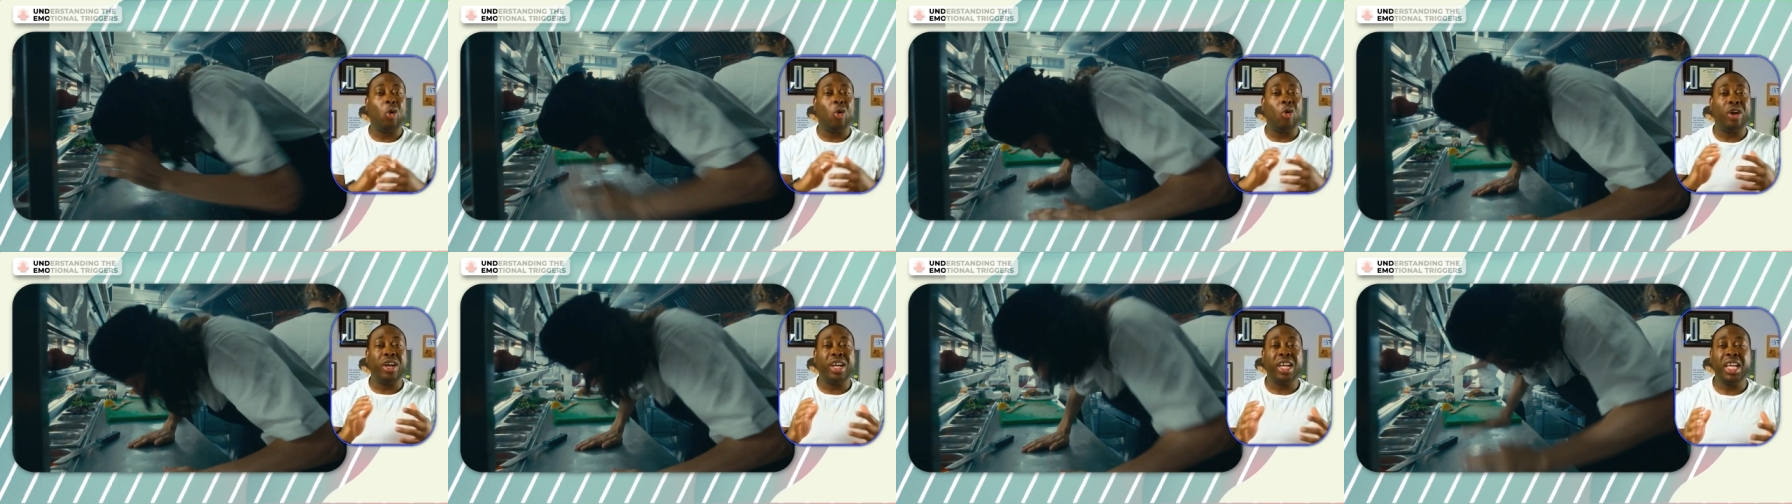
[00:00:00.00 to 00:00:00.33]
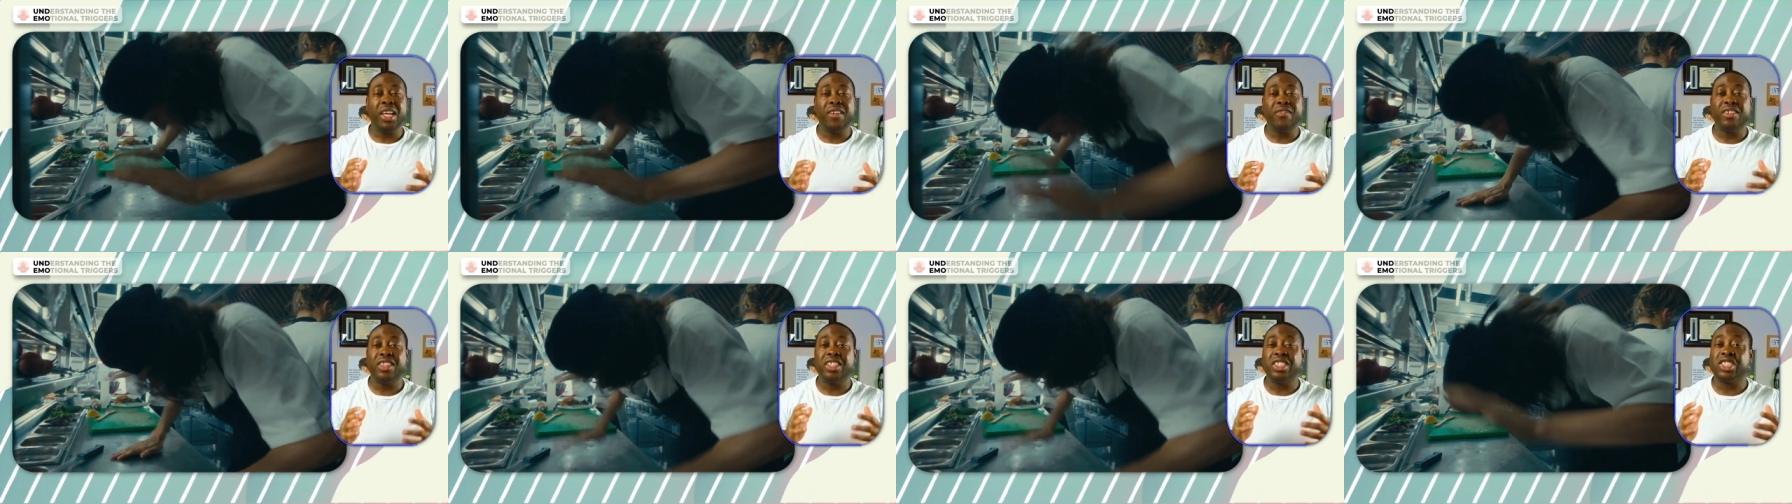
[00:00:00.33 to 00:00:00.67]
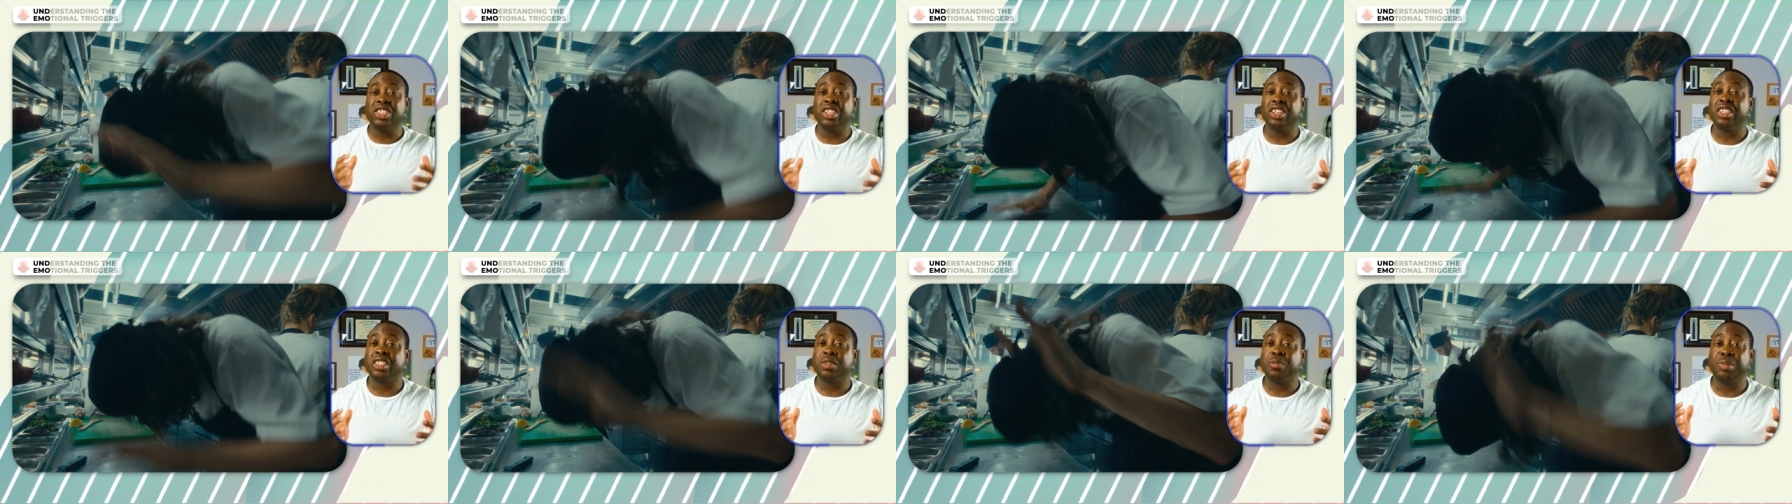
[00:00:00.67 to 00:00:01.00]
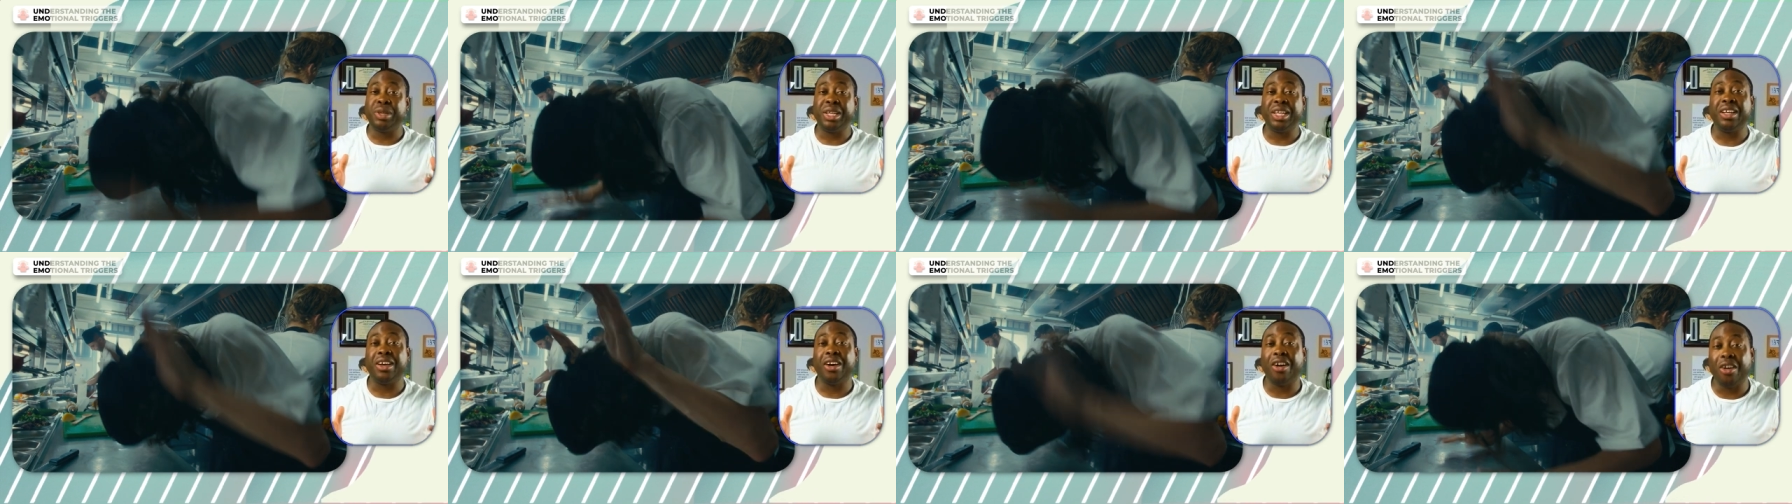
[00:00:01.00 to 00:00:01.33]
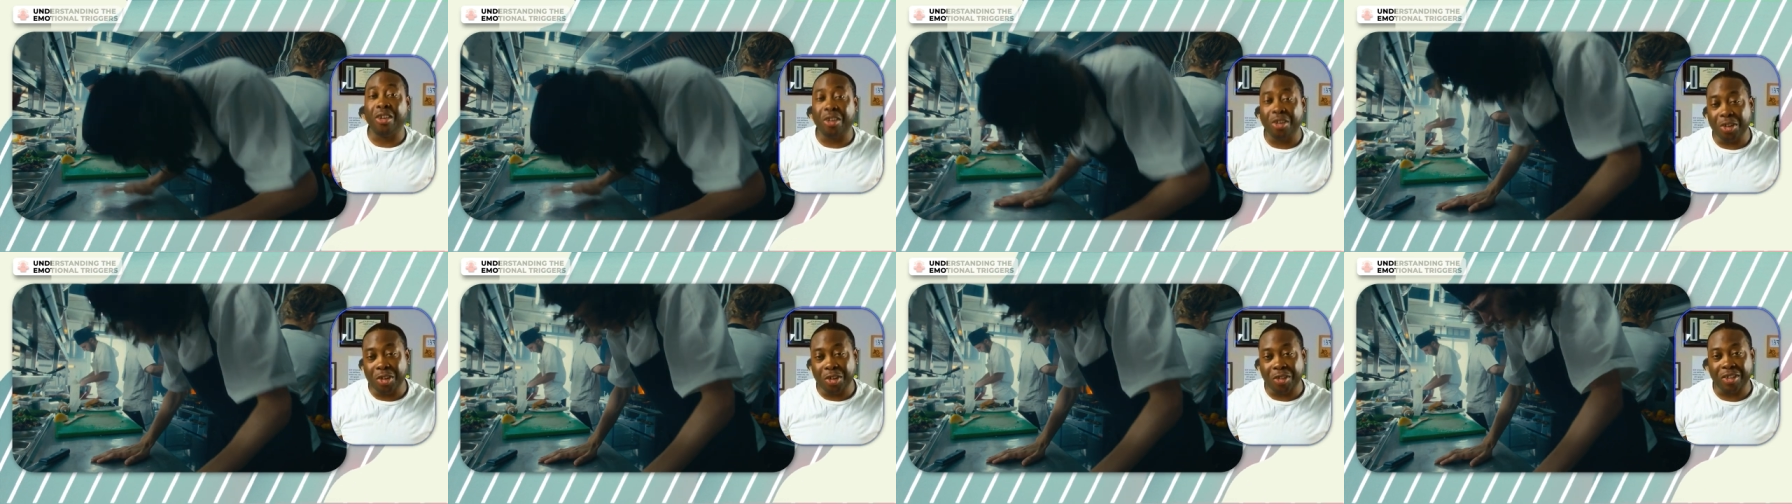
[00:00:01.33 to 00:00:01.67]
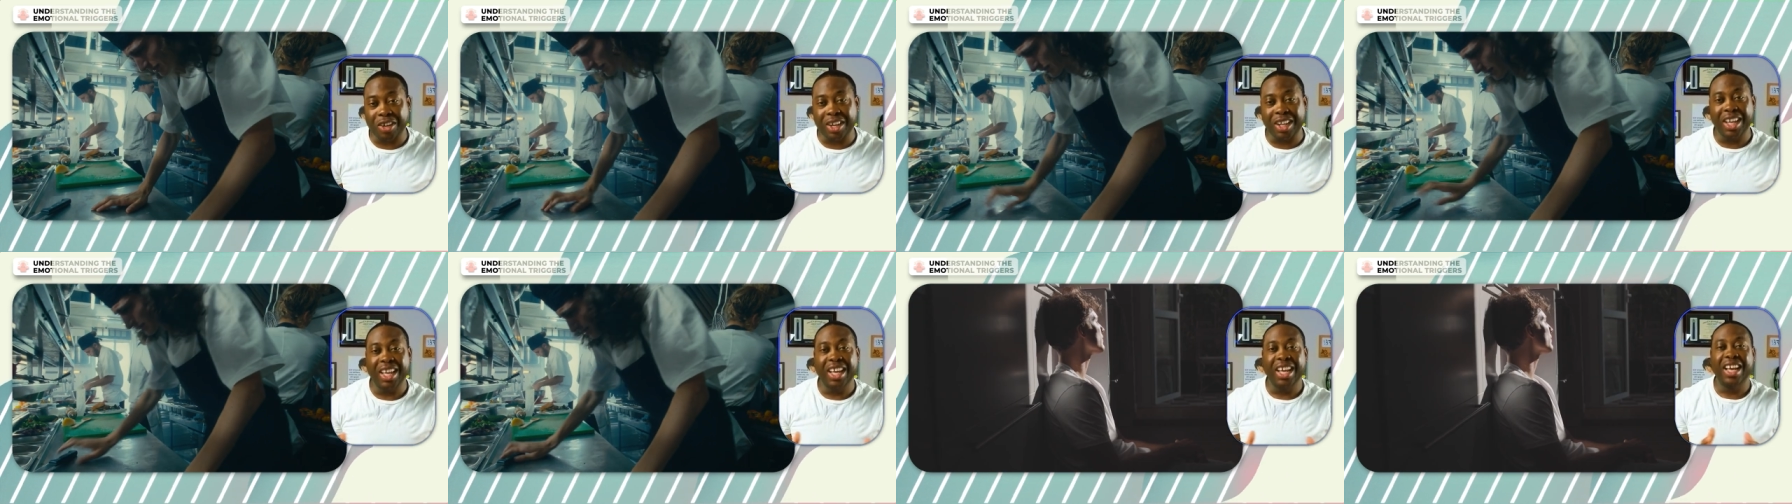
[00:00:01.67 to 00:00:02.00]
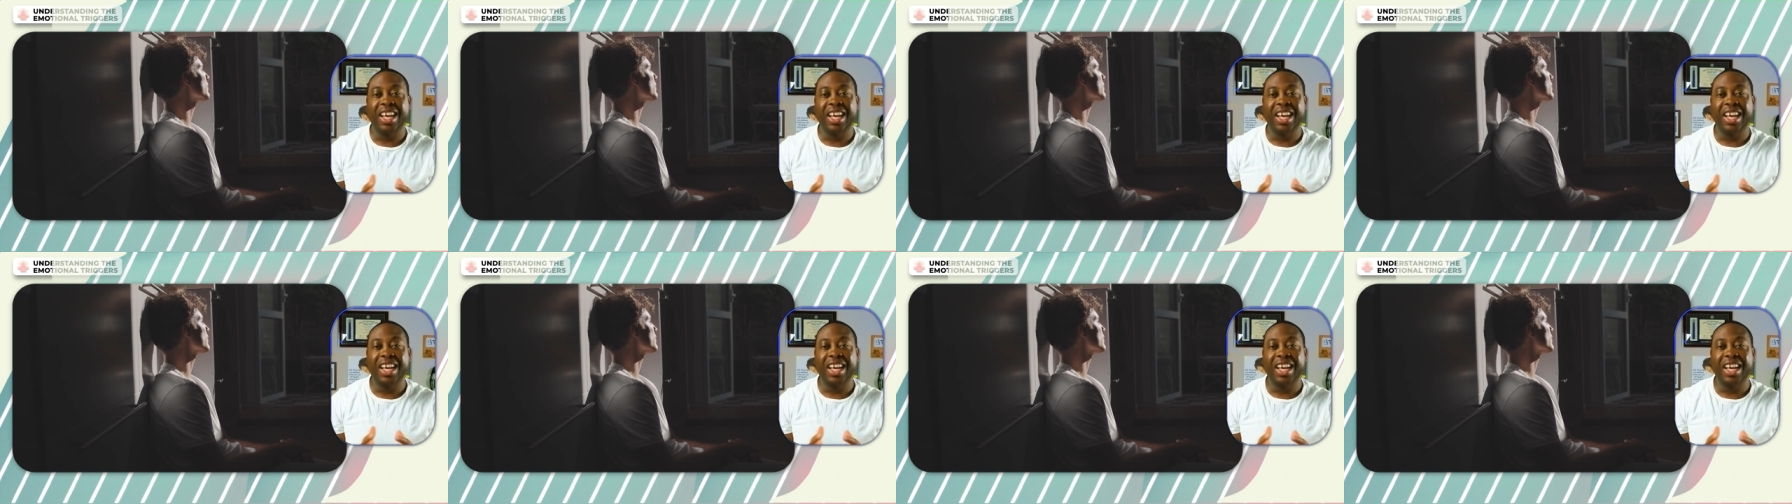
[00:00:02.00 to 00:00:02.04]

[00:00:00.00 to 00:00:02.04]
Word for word: or even just being hungry,